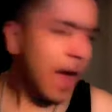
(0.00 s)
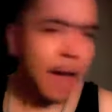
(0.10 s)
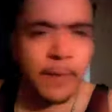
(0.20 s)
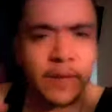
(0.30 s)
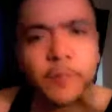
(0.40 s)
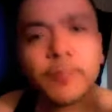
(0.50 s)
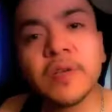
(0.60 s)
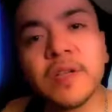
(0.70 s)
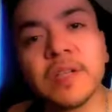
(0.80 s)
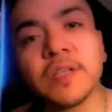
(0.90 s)
I made the
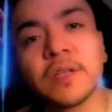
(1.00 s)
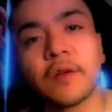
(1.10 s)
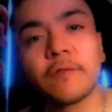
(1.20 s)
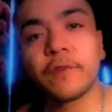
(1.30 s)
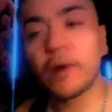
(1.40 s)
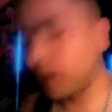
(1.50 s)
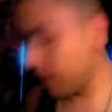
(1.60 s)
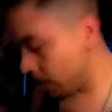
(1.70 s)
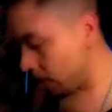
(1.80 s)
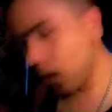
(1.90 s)
prediction of,
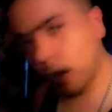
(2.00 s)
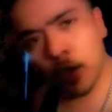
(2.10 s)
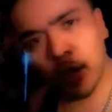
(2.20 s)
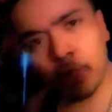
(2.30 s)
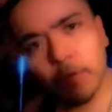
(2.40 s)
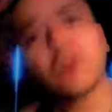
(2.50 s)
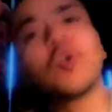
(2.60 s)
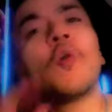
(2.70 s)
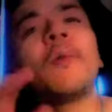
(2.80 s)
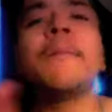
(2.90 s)
you
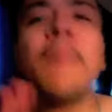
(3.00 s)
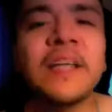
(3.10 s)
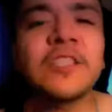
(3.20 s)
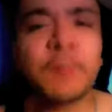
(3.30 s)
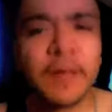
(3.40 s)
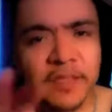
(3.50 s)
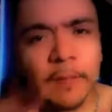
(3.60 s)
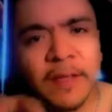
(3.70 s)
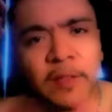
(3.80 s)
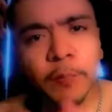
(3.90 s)
know, on my MySpace, I
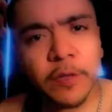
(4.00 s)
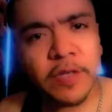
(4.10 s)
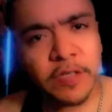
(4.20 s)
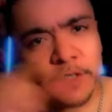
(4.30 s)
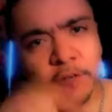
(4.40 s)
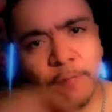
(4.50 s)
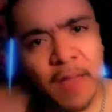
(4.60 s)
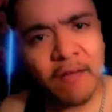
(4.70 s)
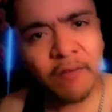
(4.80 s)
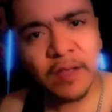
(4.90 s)
made the prediction of
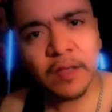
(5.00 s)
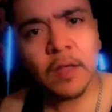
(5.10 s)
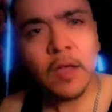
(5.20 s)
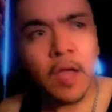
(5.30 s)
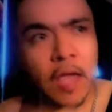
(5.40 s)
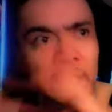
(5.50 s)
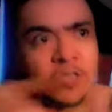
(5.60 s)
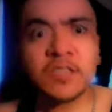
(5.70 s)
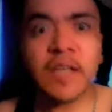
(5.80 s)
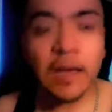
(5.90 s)
Pavlik
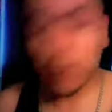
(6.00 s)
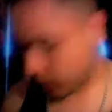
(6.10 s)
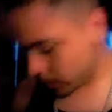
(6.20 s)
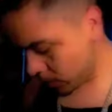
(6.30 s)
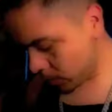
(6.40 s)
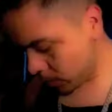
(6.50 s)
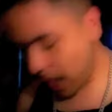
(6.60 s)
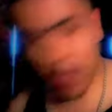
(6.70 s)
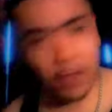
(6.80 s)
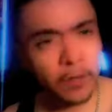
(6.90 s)
and Taylor.
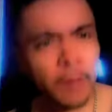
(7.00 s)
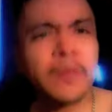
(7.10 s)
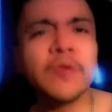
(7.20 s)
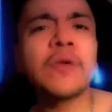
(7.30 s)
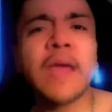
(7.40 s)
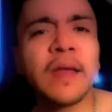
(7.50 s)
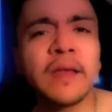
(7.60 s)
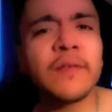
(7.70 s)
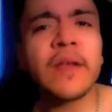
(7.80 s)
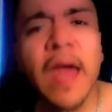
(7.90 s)
And, I mean, you can't
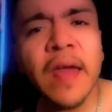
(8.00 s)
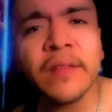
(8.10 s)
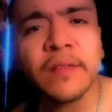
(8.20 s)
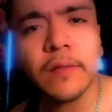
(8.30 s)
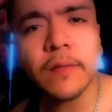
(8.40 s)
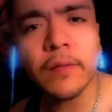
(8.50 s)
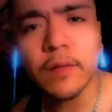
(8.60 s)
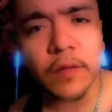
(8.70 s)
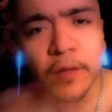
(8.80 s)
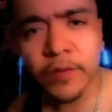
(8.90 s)
even edit
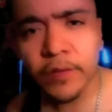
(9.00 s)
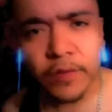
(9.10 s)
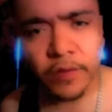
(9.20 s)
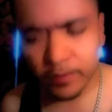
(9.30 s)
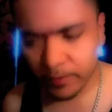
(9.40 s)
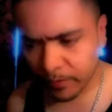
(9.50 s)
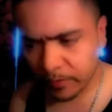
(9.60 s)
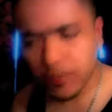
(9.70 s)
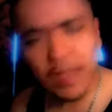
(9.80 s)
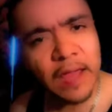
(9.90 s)

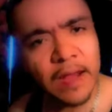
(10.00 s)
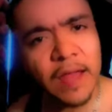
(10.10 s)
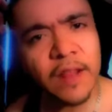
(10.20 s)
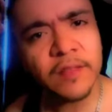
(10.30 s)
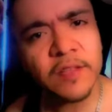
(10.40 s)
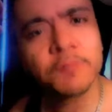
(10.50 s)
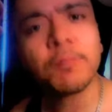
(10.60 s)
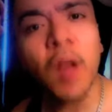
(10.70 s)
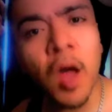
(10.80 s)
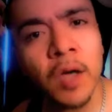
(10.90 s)
you can't edit these
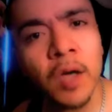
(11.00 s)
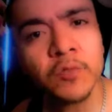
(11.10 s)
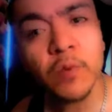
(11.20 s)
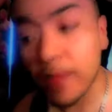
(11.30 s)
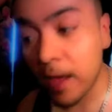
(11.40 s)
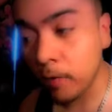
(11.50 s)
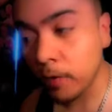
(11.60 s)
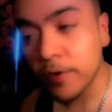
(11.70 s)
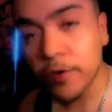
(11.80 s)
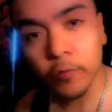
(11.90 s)
blogs without
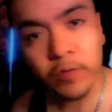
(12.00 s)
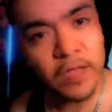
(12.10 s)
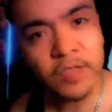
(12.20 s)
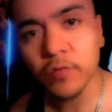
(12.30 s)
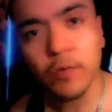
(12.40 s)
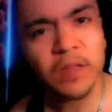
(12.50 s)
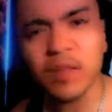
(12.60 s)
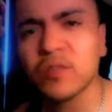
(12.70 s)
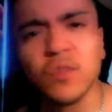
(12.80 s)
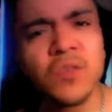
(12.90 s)
a notation right
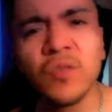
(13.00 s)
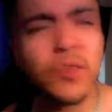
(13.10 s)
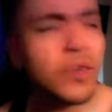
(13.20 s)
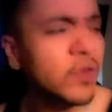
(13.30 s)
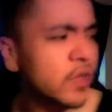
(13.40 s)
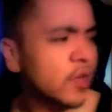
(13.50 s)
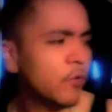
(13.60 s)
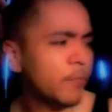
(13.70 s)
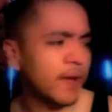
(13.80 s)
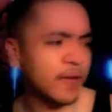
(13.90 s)
there. So, you know, you can go
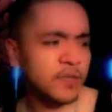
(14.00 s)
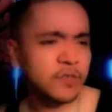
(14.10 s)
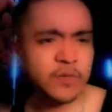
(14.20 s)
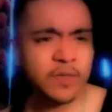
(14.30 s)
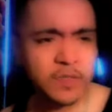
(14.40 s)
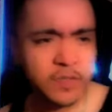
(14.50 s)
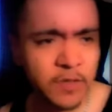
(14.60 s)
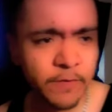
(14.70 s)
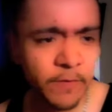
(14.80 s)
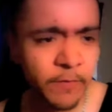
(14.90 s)
back into it and see
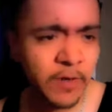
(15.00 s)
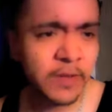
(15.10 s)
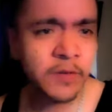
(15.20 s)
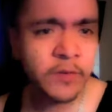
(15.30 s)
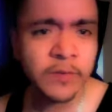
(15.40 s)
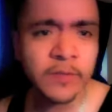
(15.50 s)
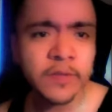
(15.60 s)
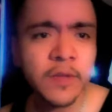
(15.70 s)
if I'm really doing this.